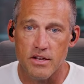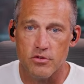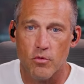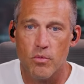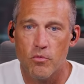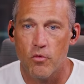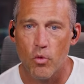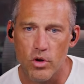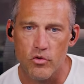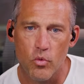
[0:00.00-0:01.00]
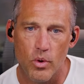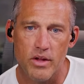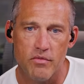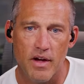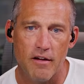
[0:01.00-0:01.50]
So from 4 to
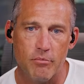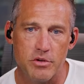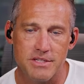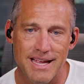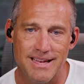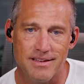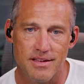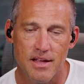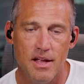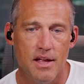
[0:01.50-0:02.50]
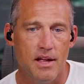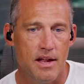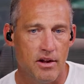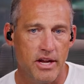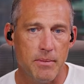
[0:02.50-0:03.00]
25%. And
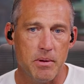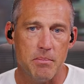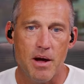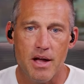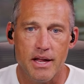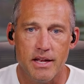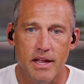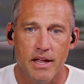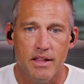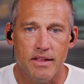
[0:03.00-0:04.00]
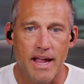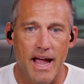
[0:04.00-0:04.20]
now keep in mind, the